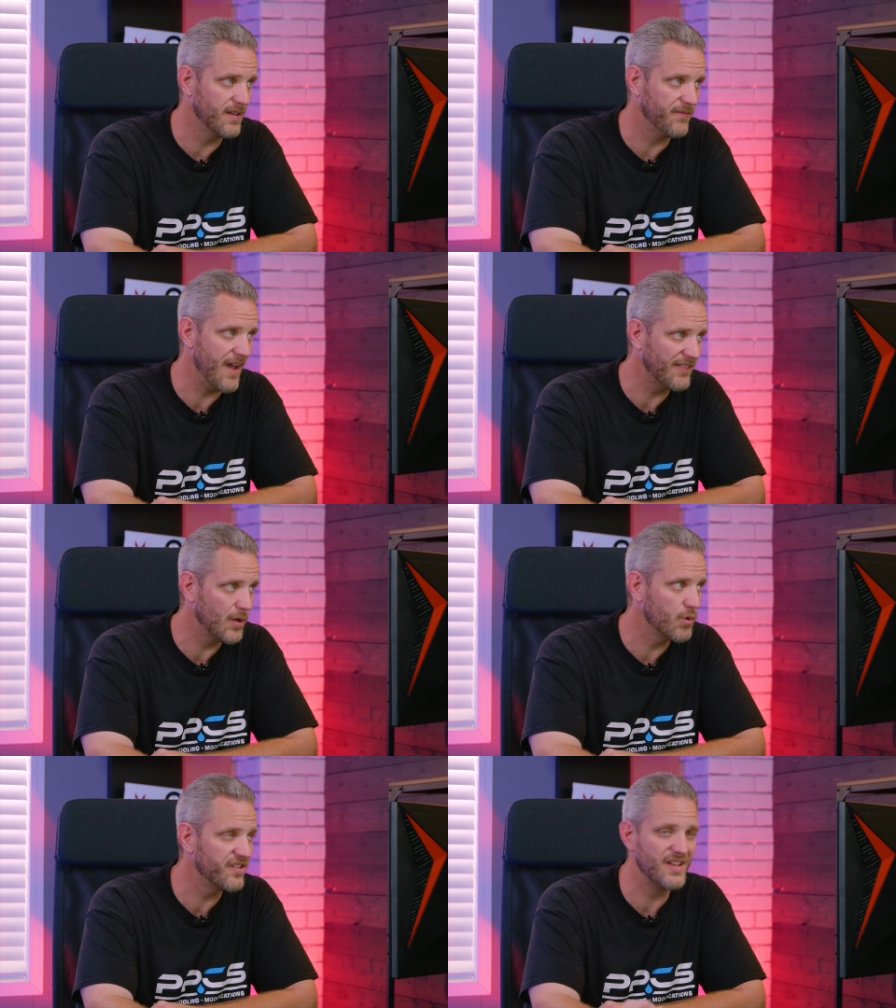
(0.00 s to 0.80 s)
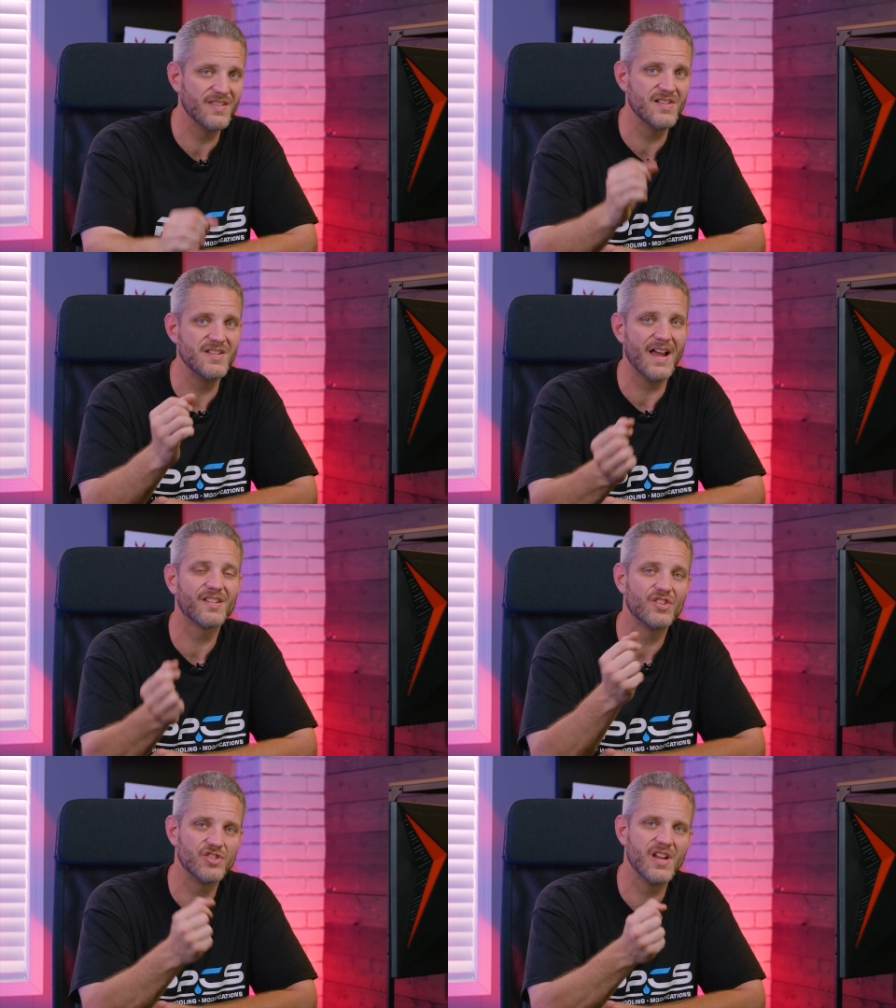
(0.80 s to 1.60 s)
The fact that we're seeing the
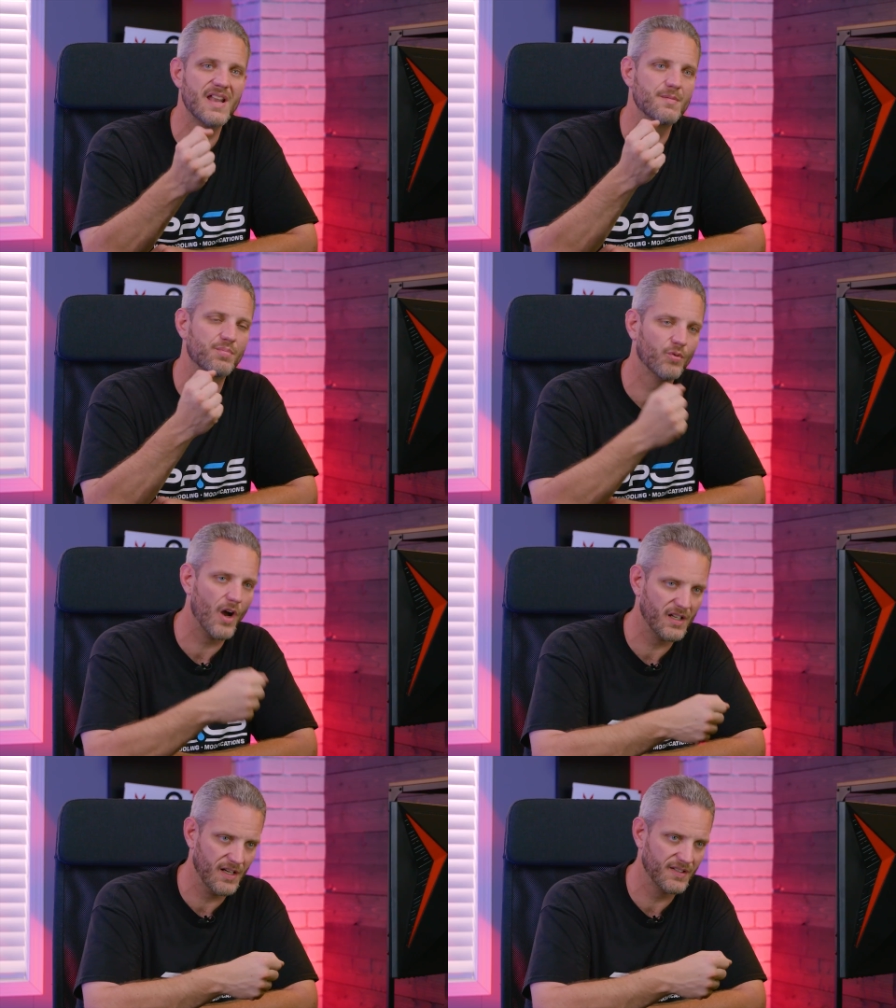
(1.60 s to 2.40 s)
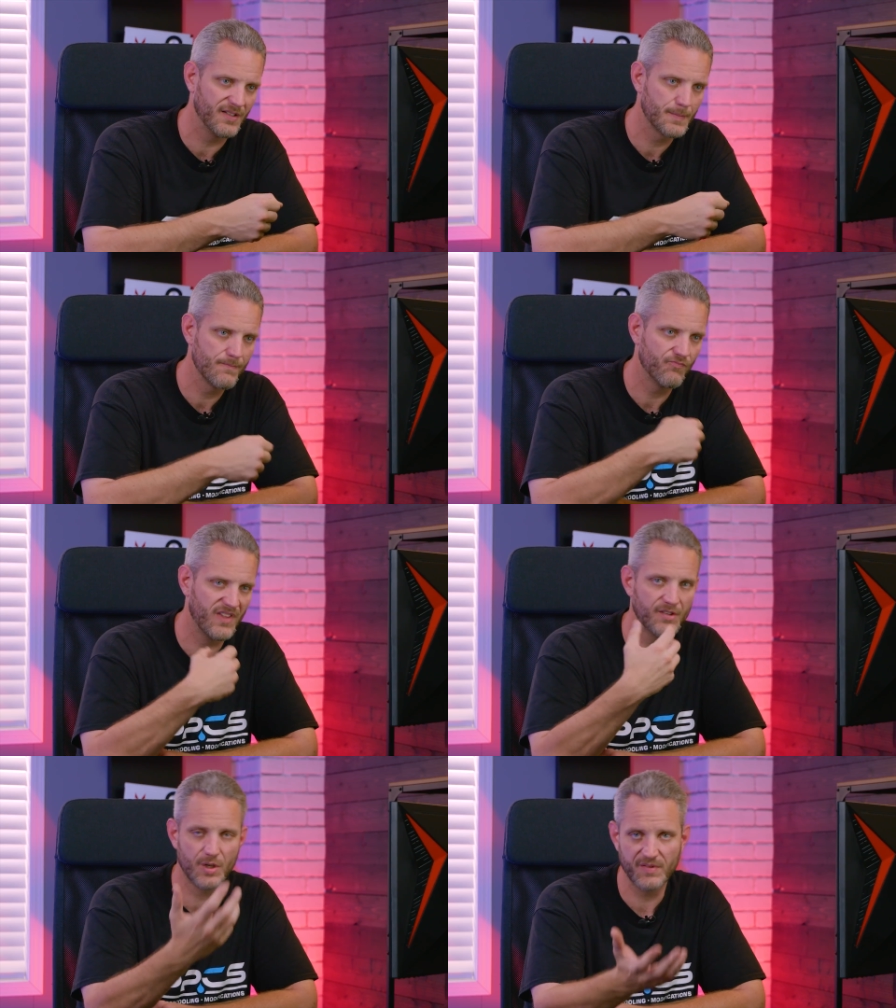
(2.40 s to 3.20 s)
next gen product
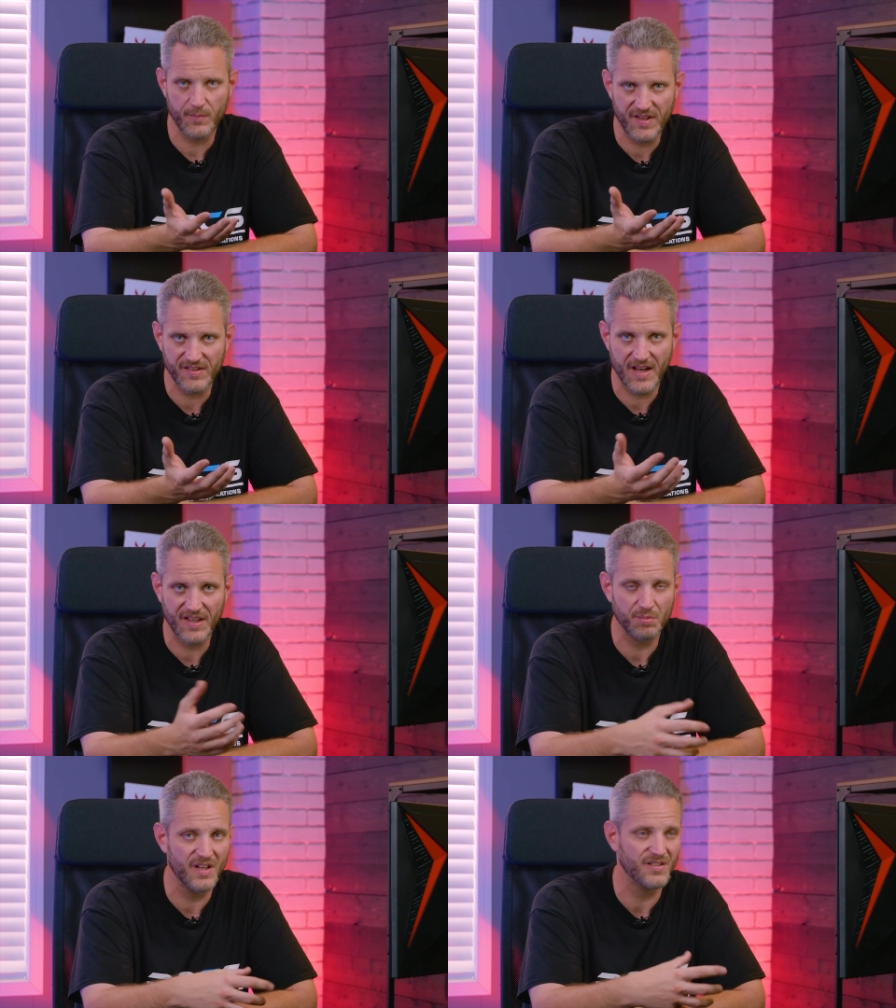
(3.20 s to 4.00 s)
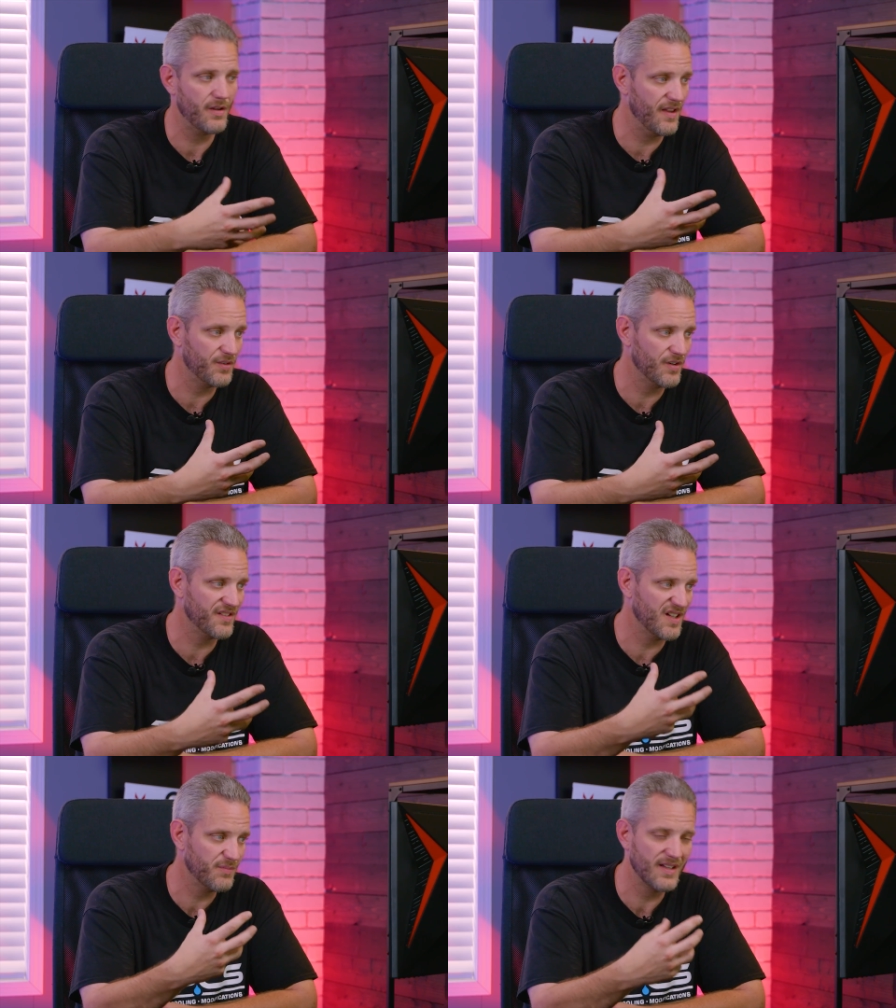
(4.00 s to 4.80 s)
in terms of PCI Express and all that sort of
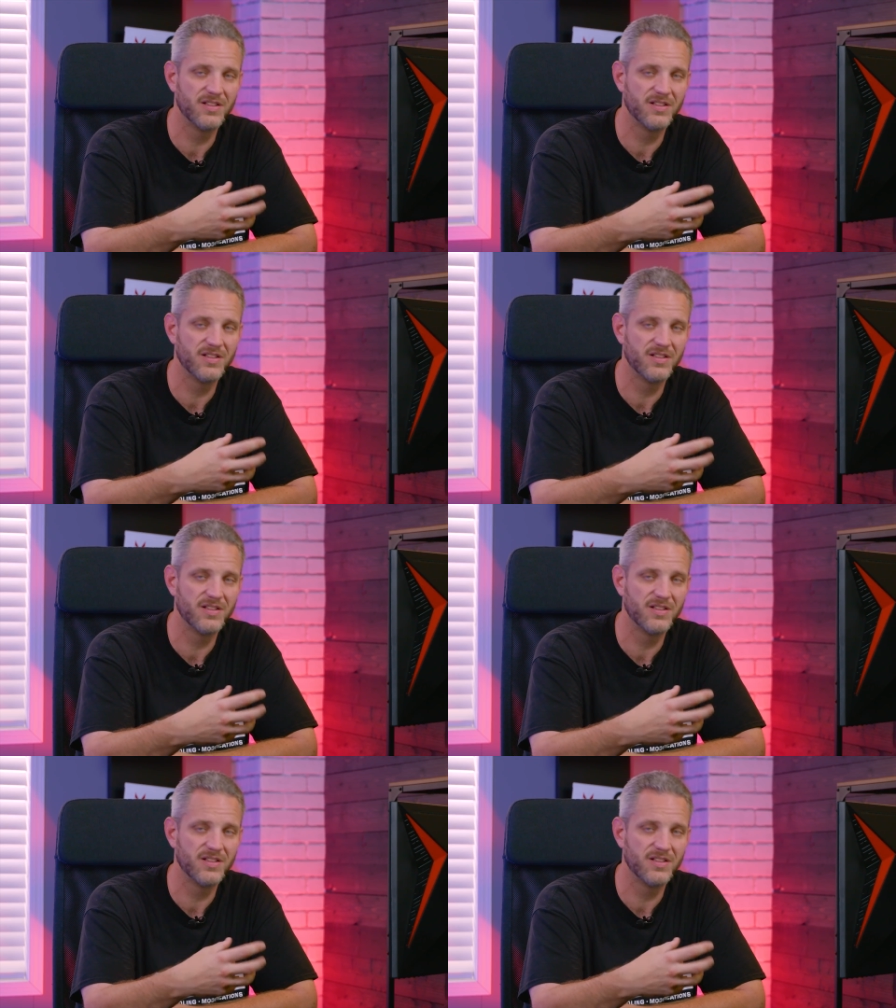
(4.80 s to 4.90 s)
stuff being